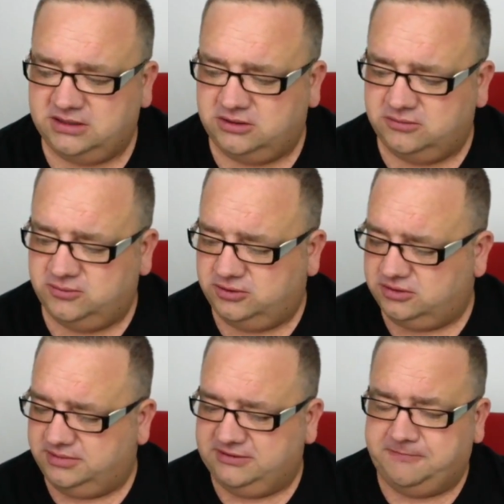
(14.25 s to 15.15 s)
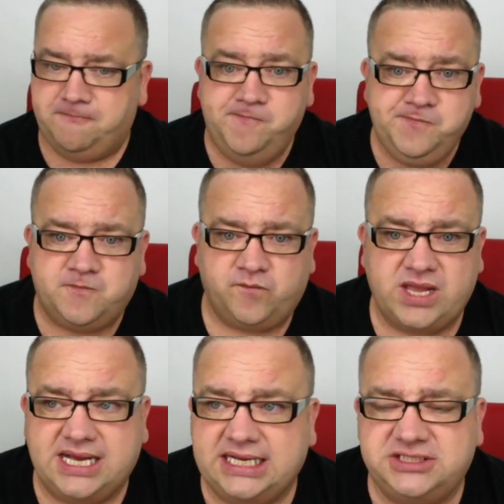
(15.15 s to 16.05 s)
Couldn't all come out.
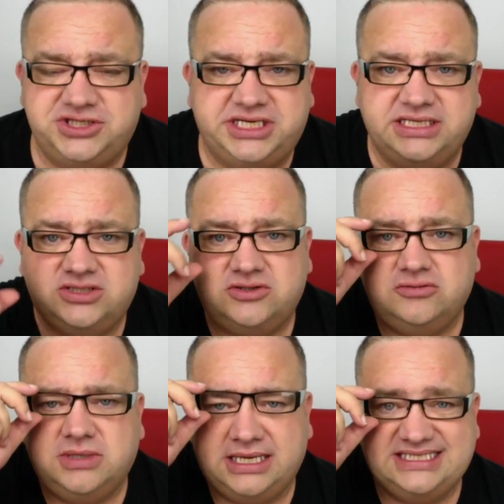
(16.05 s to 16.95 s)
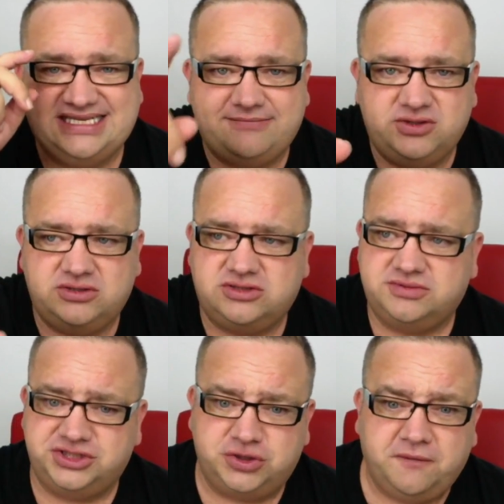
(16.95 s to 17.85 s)
Heinz chicken soup, except no
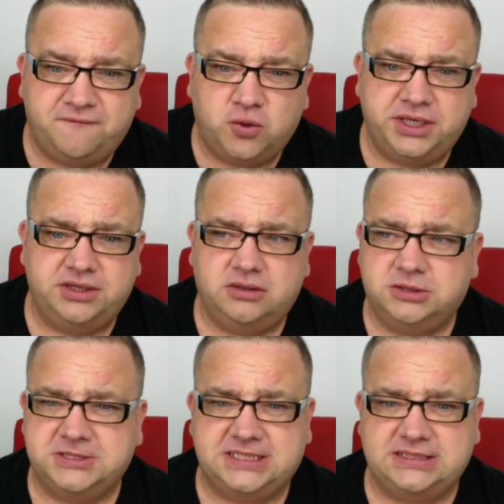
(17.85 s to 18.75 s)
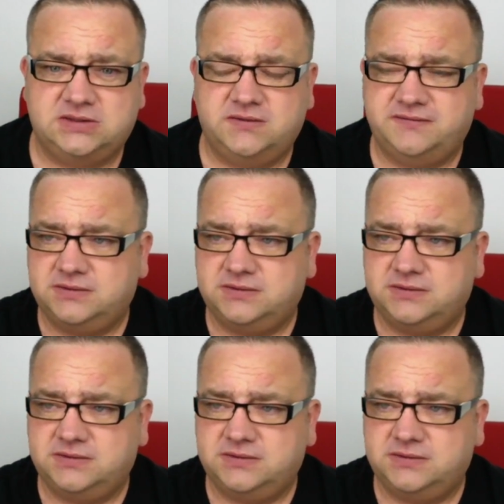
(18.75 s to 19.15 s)
substitute. Fucking gorgeous, actually.